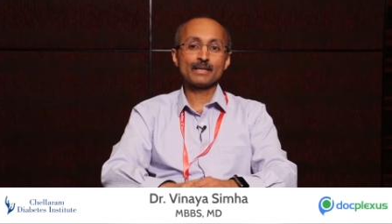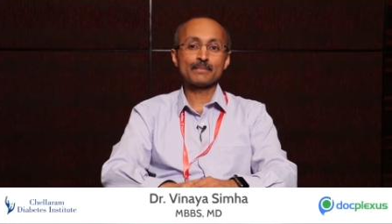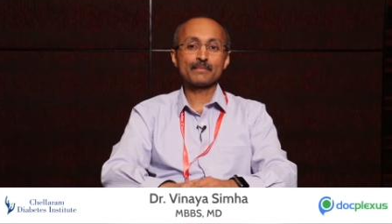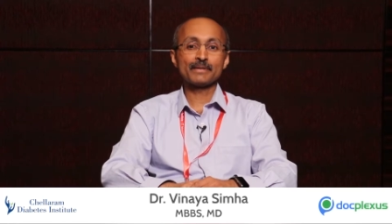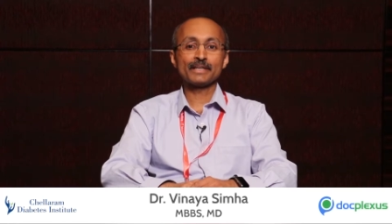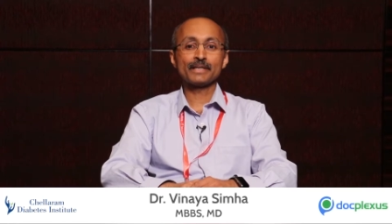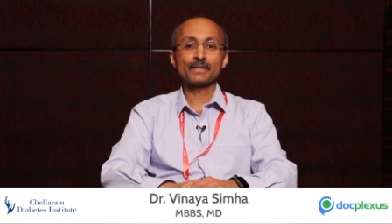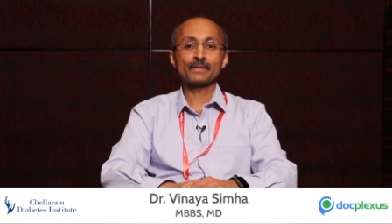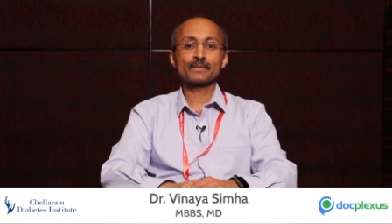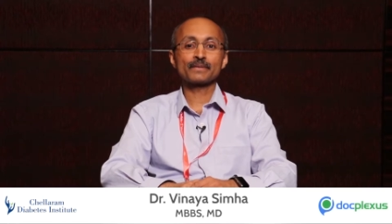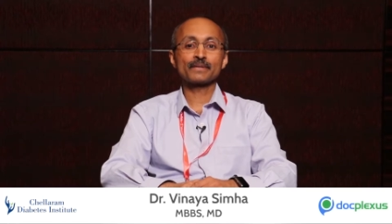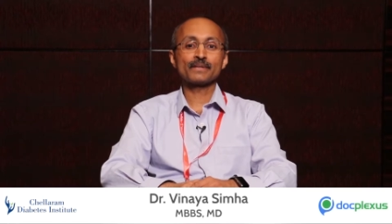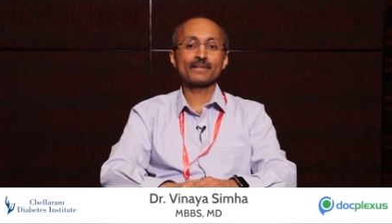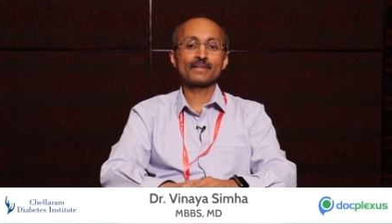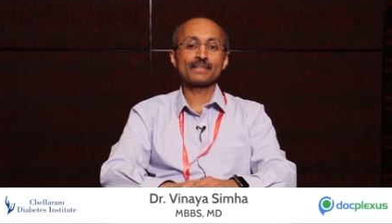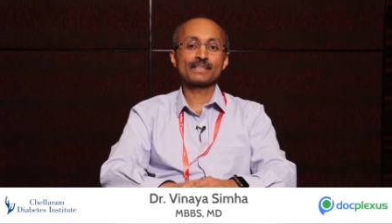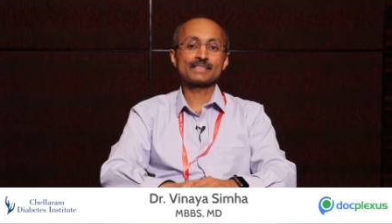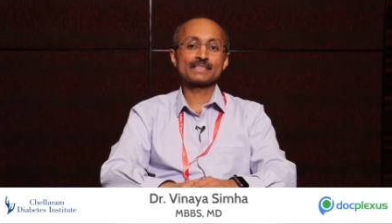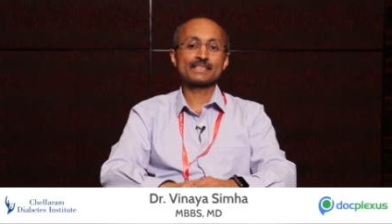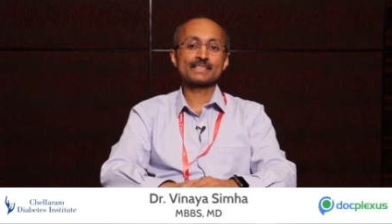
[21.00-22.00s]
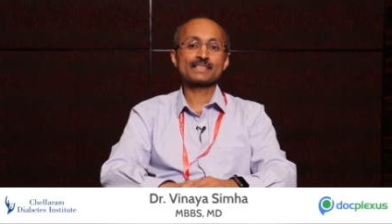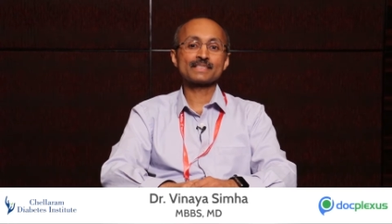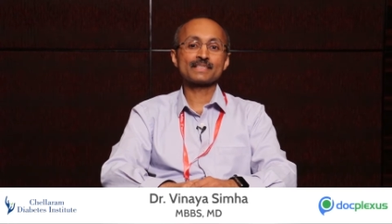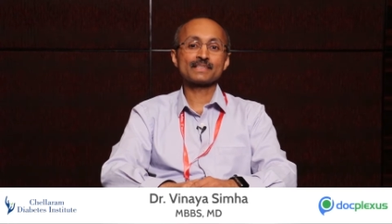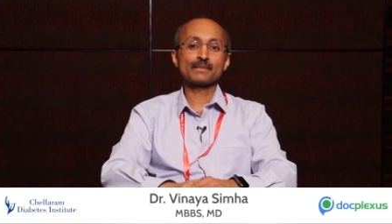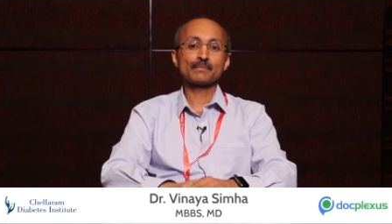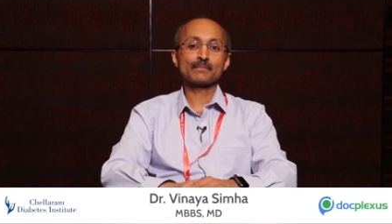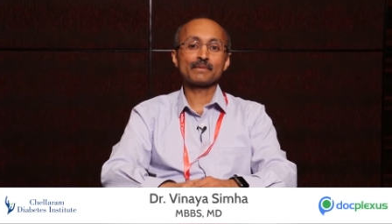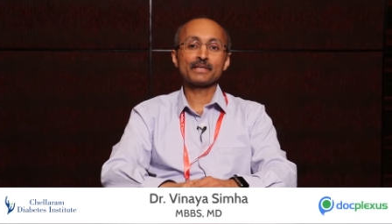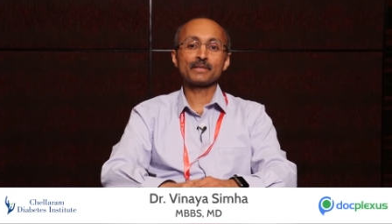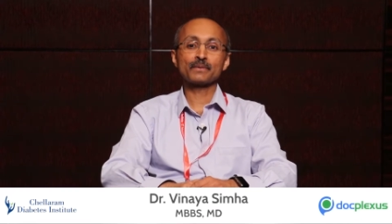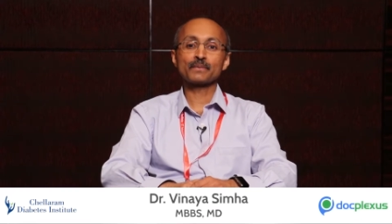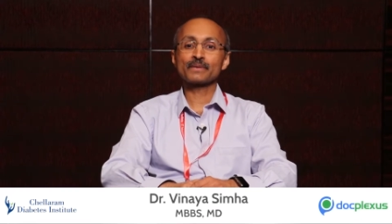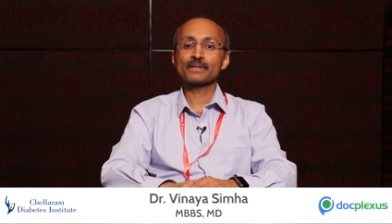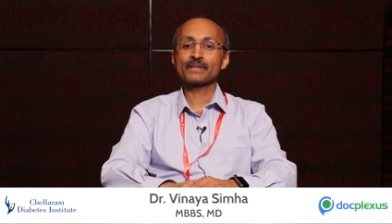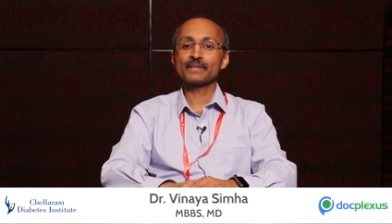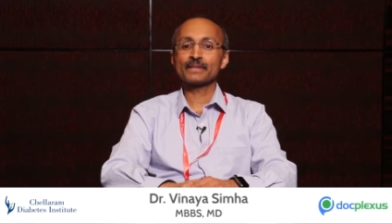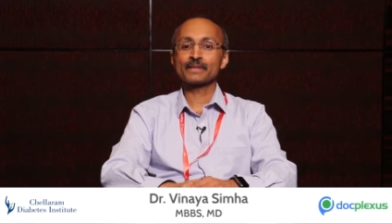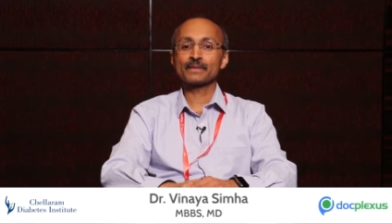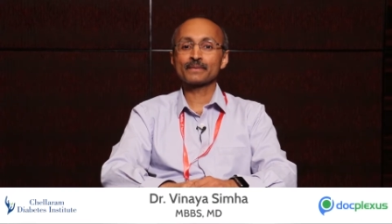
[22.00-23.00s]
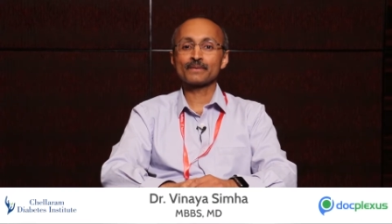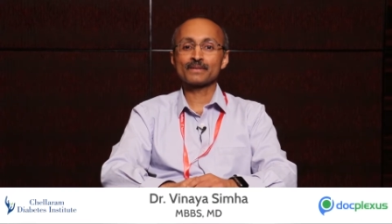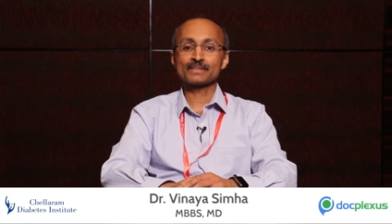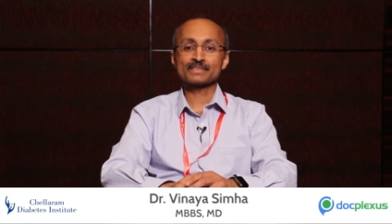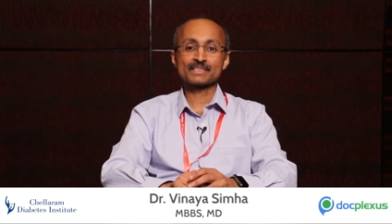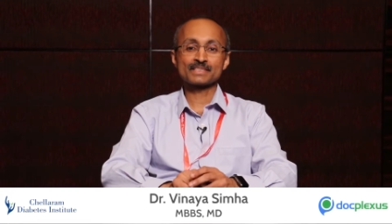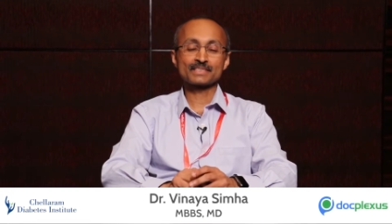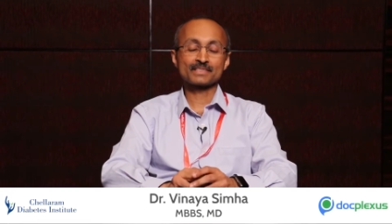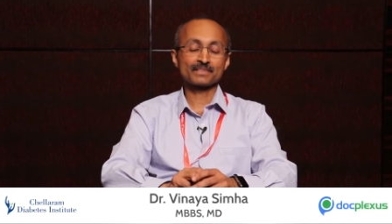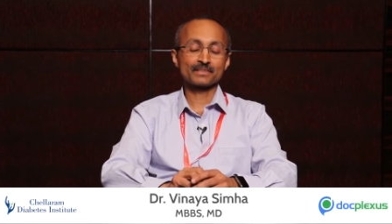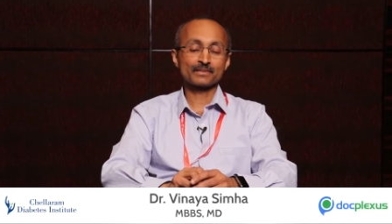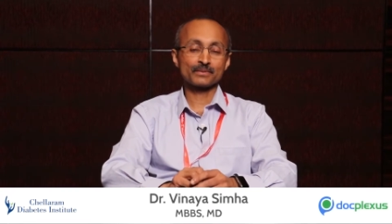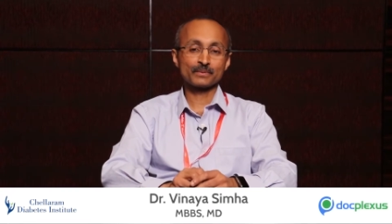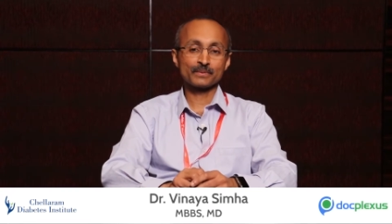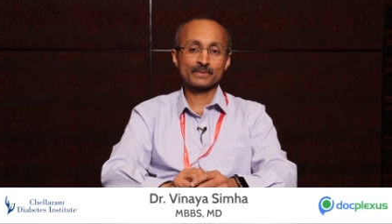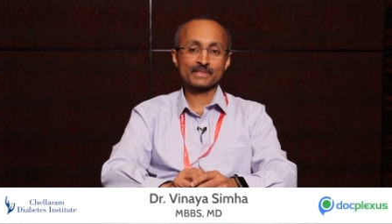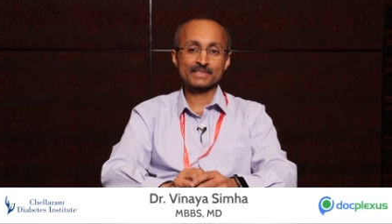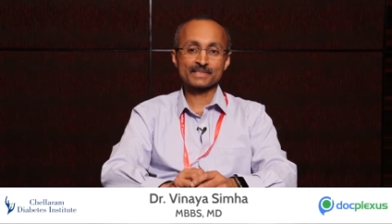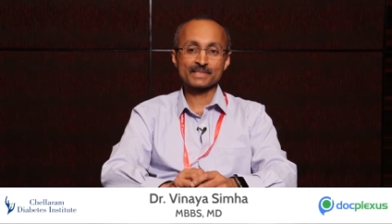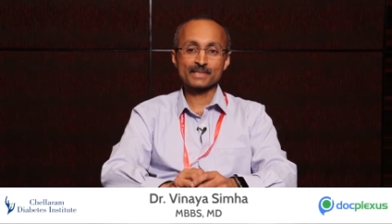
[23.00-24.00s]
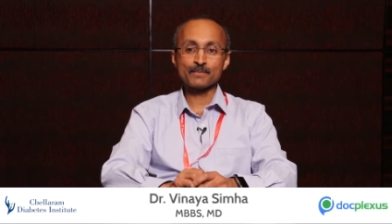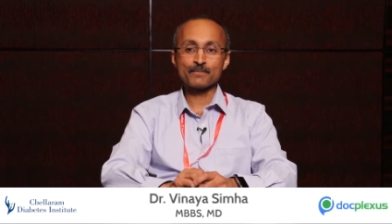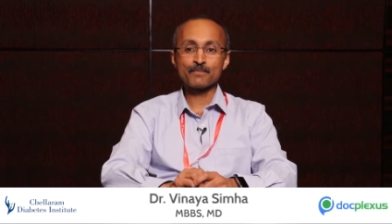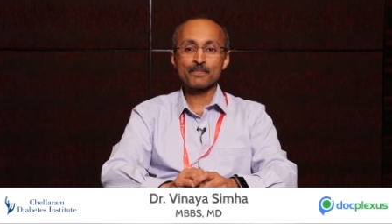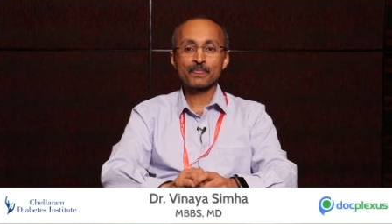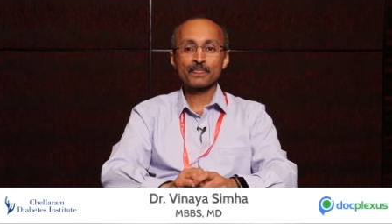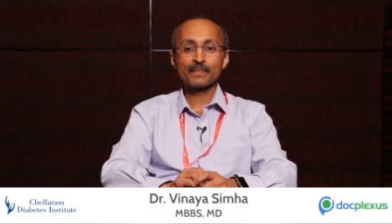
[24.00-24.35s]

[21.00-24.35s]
I'm an endocrinologist at the Mayo Clinic, Rochester, USA.